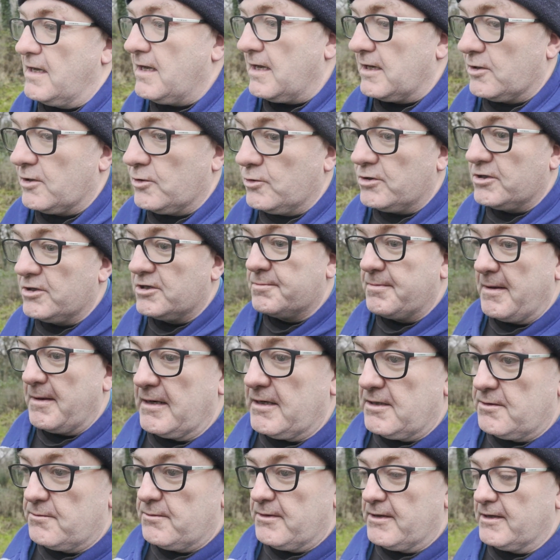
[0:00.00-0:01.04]
and who they
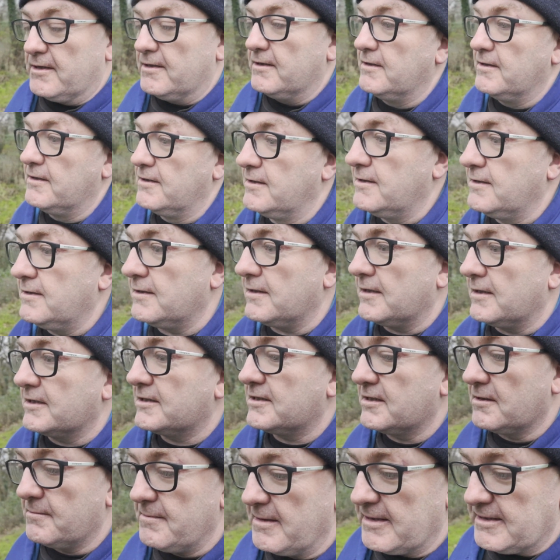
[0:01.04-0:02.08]
spend it with. And I
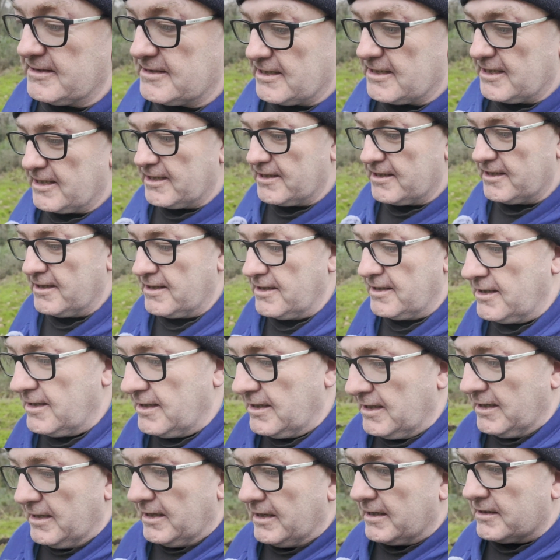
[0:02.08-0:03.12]
still maintain
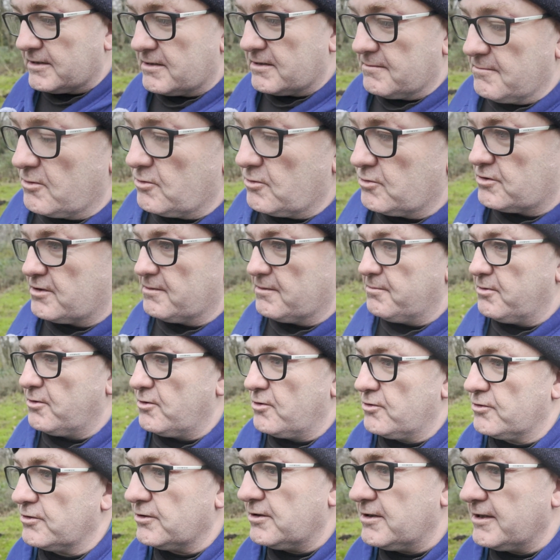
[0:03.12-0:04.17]
it's the most
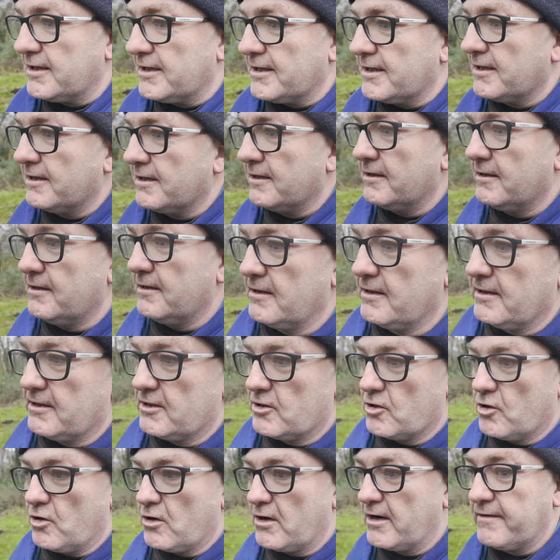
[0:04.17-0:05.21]
important thing in
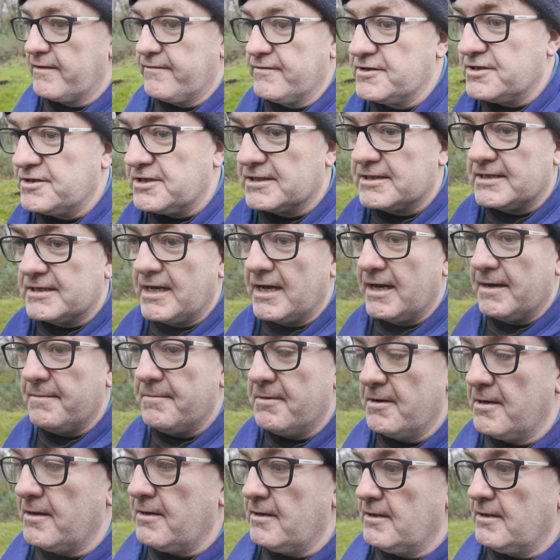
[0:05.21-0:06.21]
your life is your time.